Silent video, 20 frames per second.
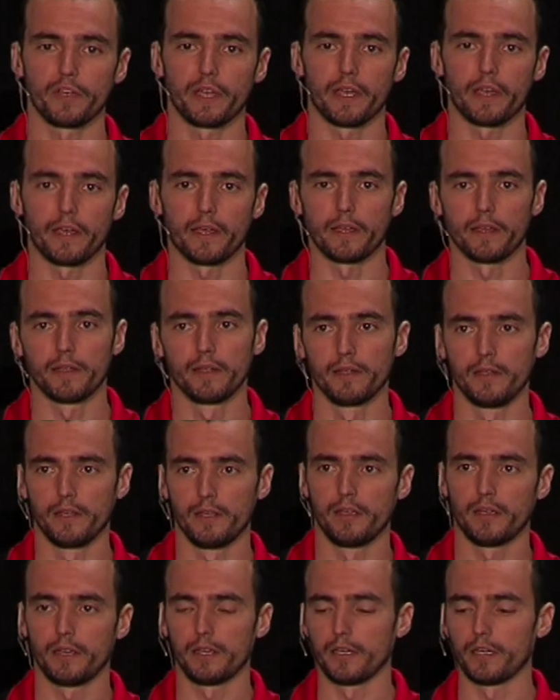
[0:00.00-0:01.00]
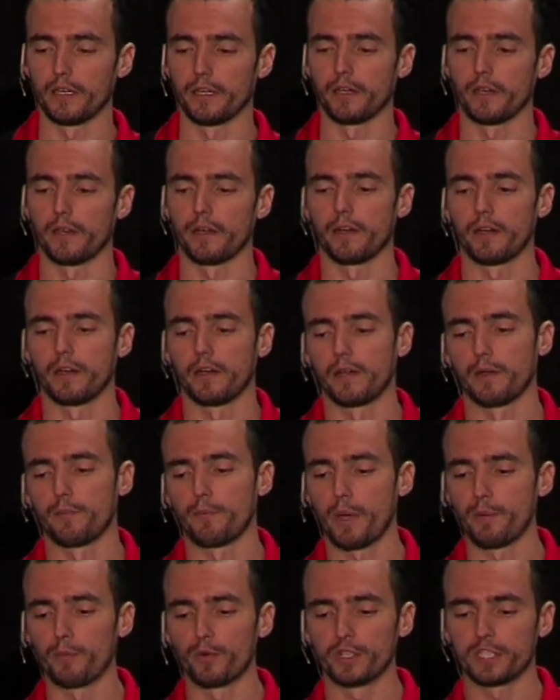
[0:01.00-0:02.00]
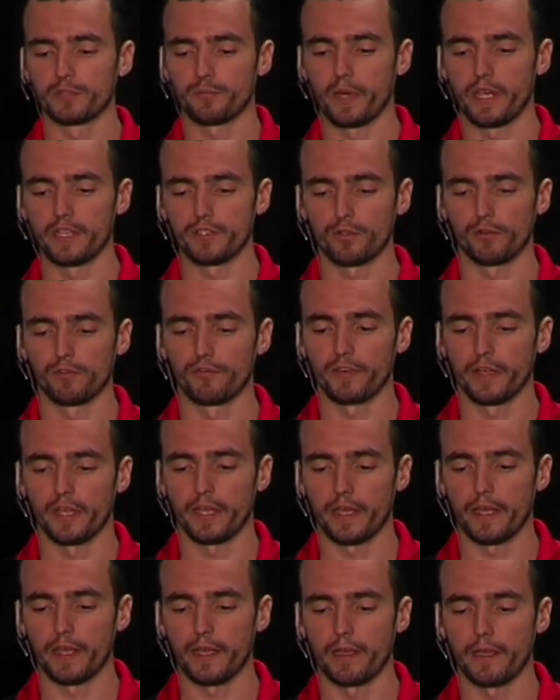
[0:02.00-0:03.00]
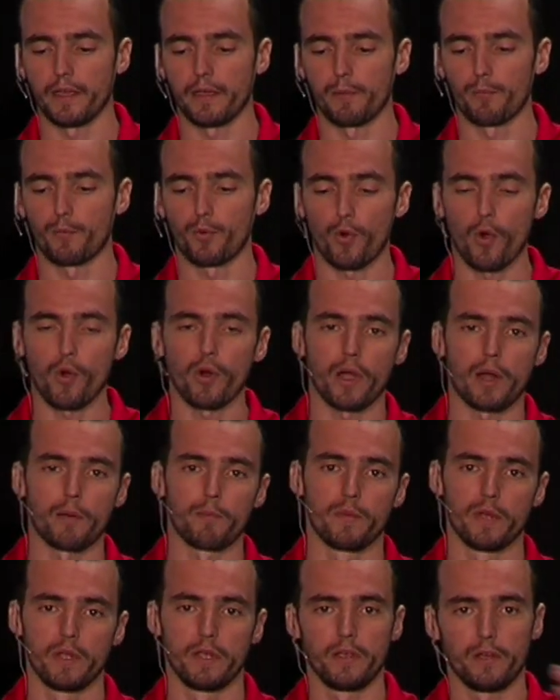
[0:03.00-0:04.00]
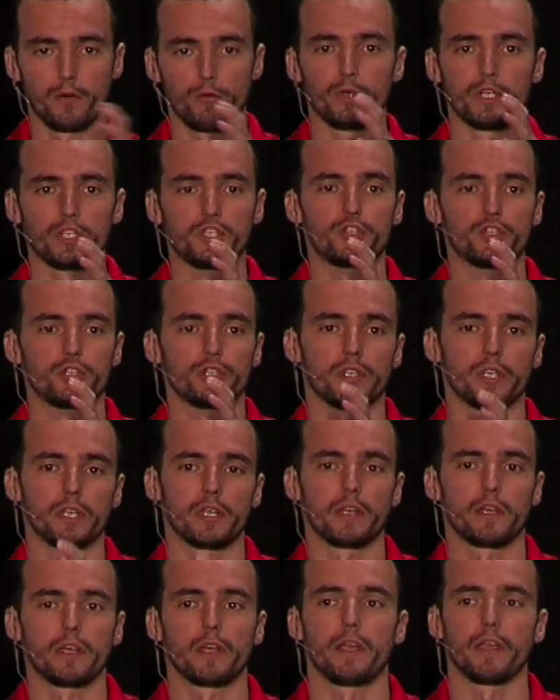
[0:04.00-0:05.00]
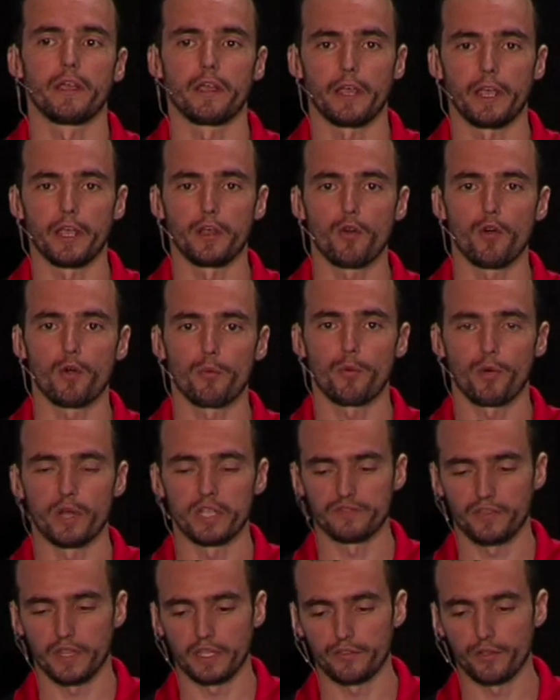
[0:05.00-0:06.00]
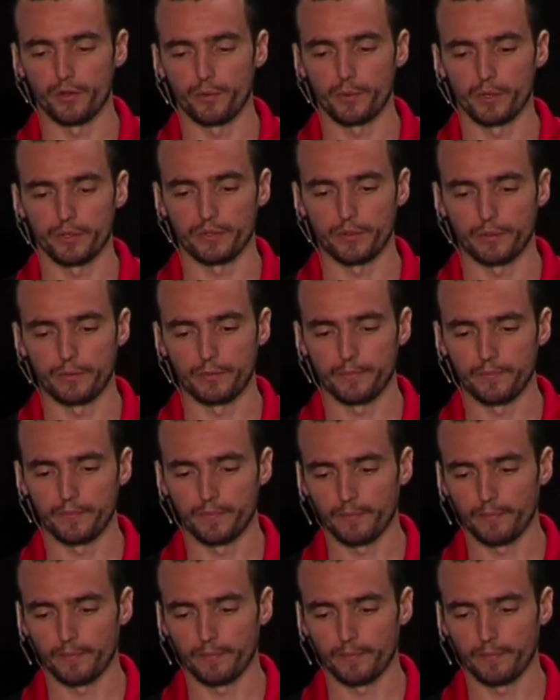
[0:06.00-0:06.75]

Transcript: to the uh, memory space of the program, which uh, in incorporates the interpreter.